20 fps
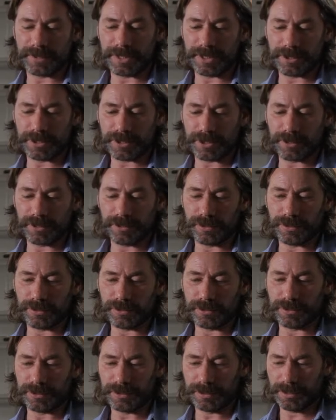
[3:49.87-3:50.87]

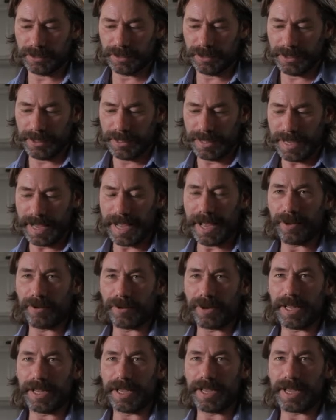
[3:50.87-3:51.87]
digital
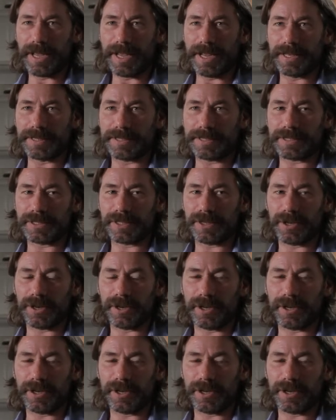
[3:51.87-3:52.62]
outlet has